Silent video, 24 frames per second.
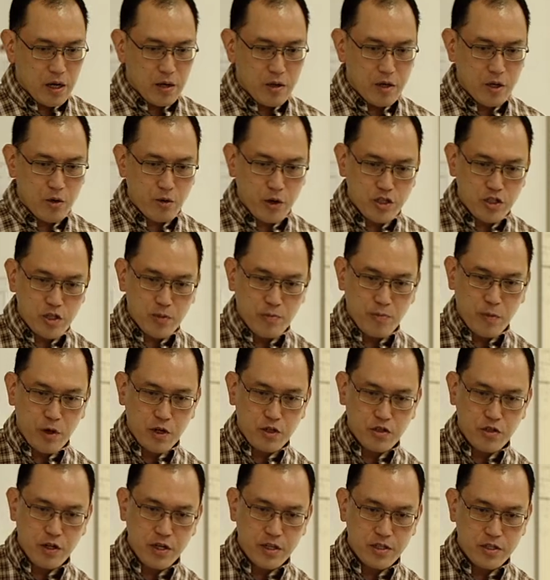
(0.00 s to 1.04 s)
equestrian
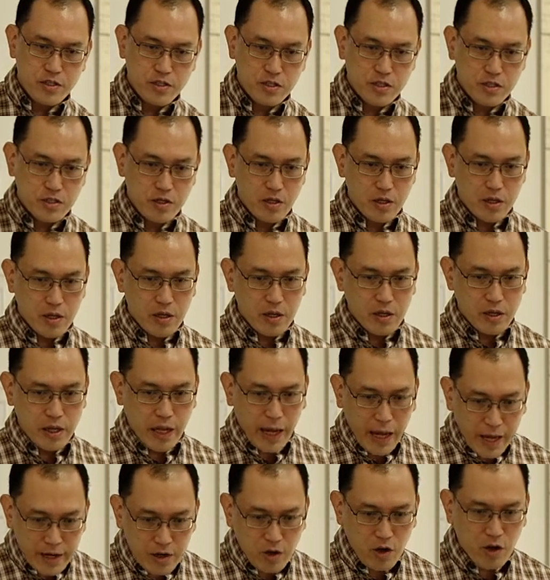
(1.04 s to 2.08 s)
portraits
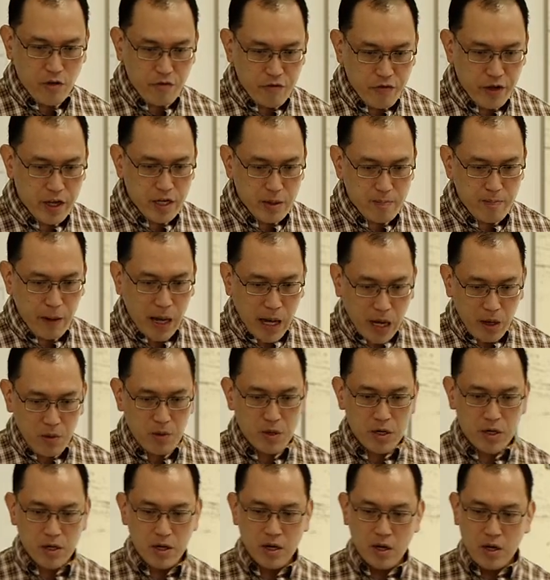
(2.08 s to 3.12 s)
can convey the
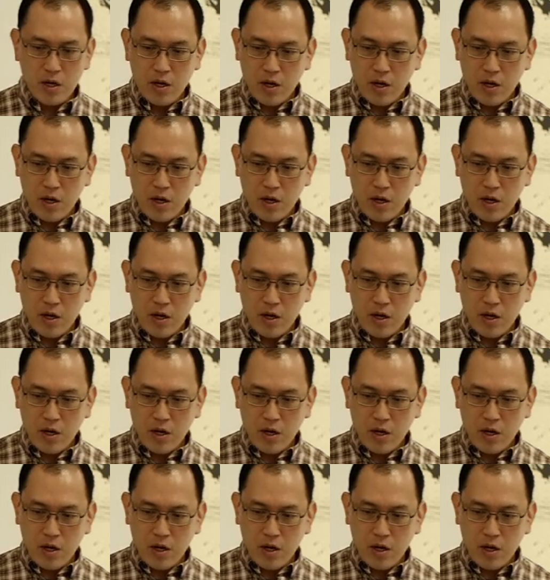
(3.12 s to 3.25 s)
power